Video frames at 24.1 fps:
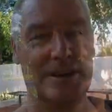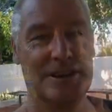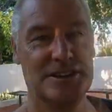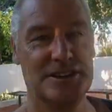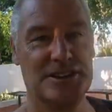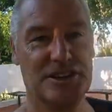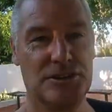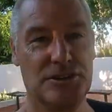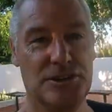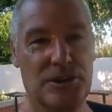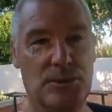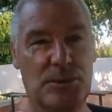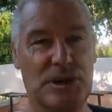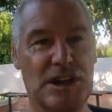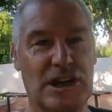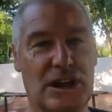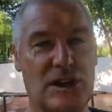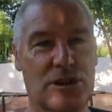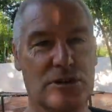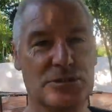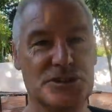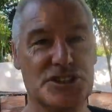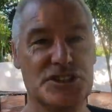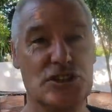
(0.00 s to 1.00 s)
So there we
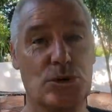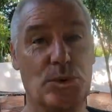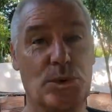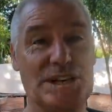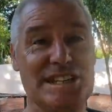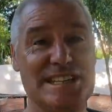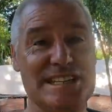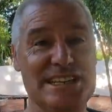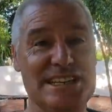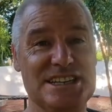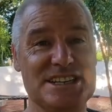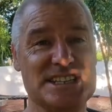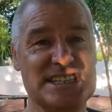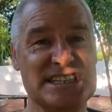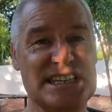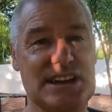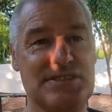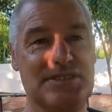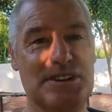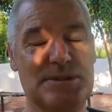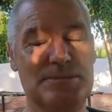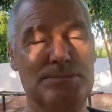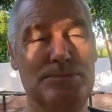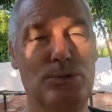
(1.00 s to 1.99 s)
go, it was
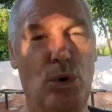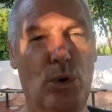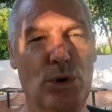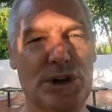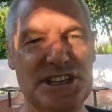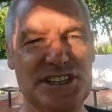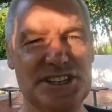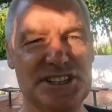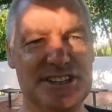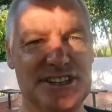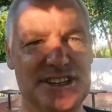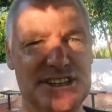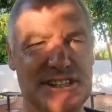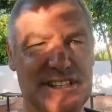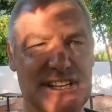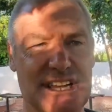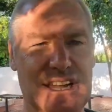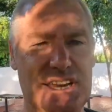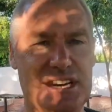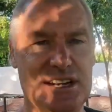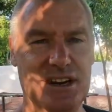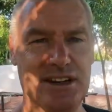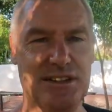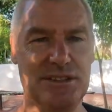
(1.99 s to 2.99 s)
27 points to
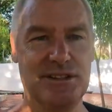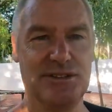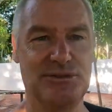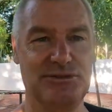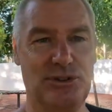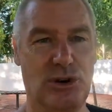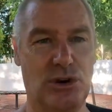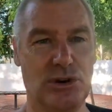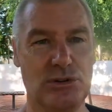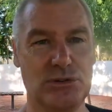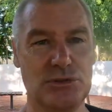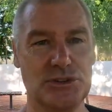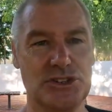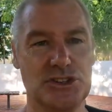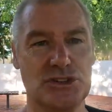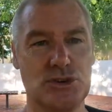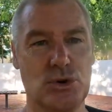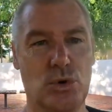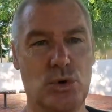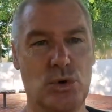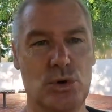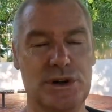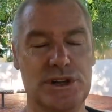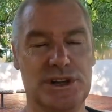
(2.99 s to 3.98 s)
10, the final
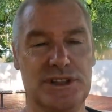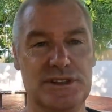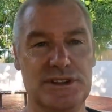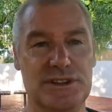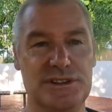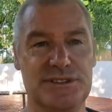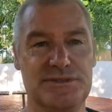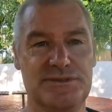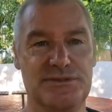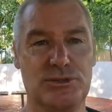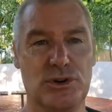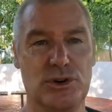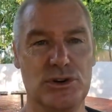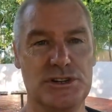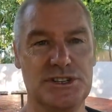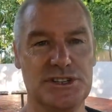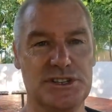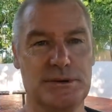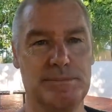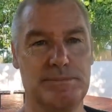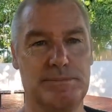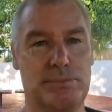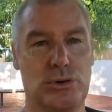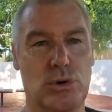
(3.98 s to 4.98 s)
score in this
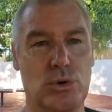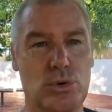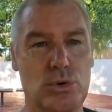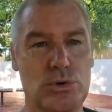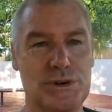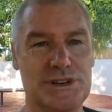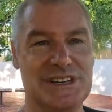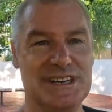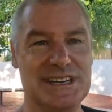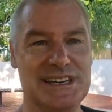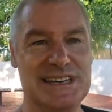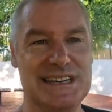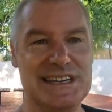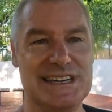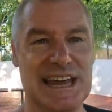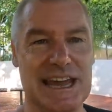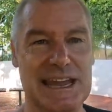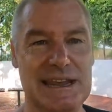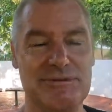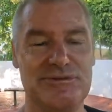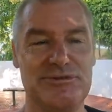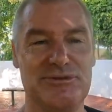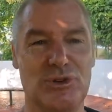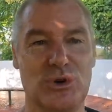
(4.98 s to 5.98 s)
first Pool D
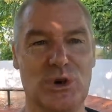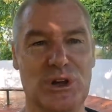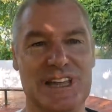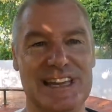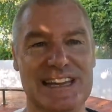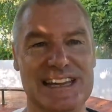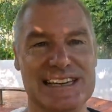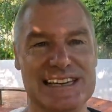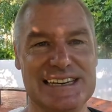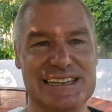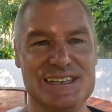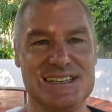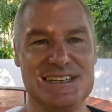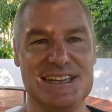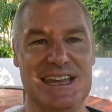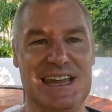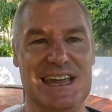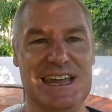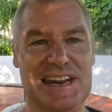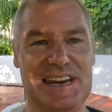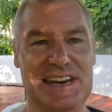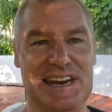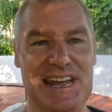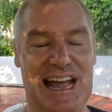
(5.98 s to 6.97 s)
game for England
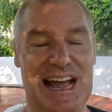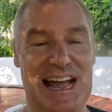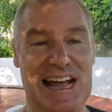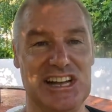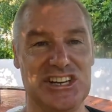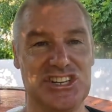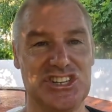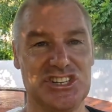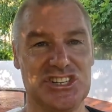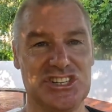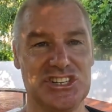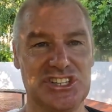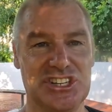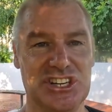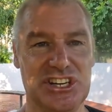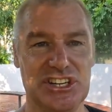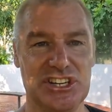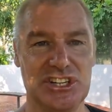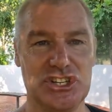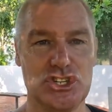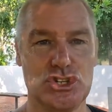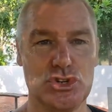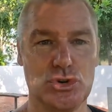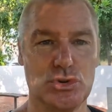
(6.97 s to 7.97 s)
and
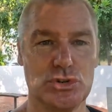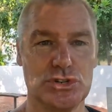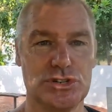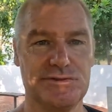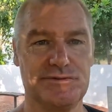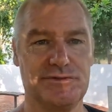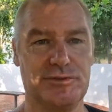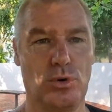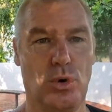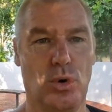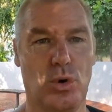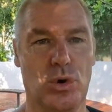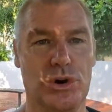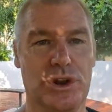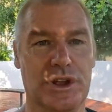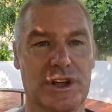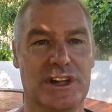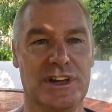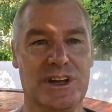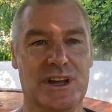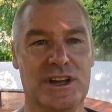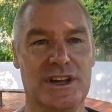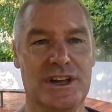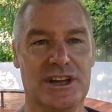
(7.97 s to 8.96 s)
Argentina. George Ford
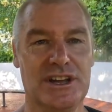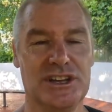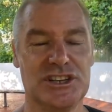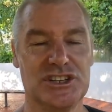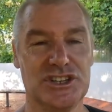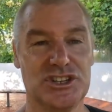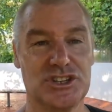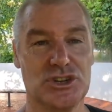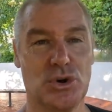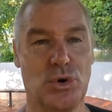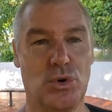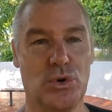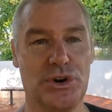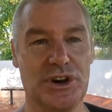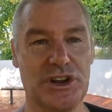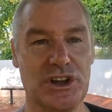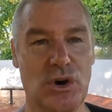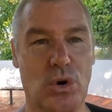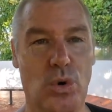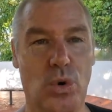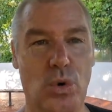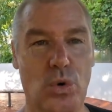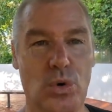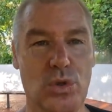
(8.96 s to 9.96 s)
scoring
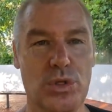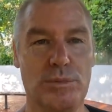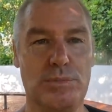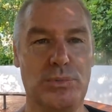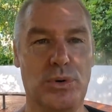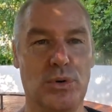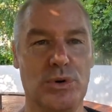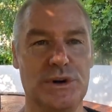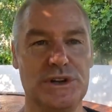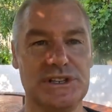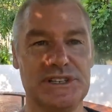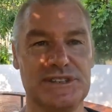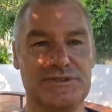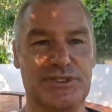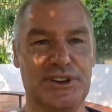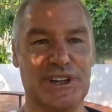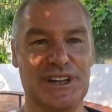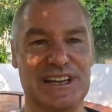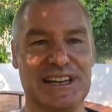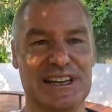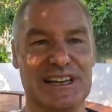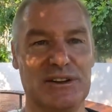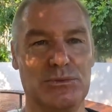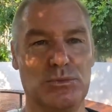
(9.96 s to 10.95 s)
all the points for
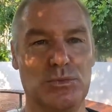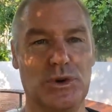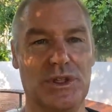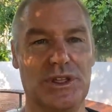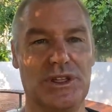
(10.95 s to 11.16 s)
England